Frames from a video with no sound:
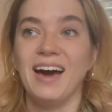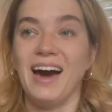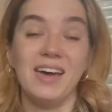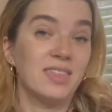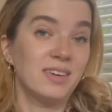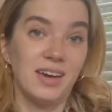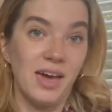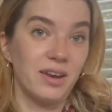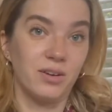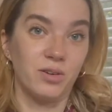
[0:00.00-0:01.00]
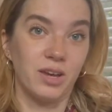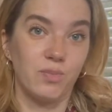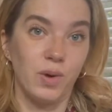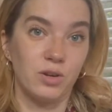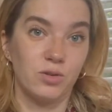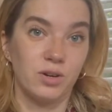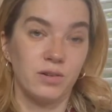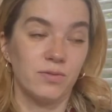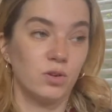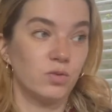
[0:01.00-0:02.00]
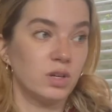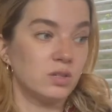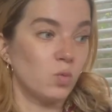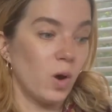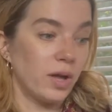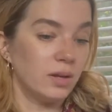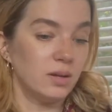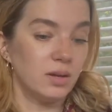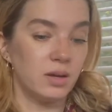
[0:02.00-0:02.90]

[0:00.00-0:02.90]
I think I had a great mentor for phase 1.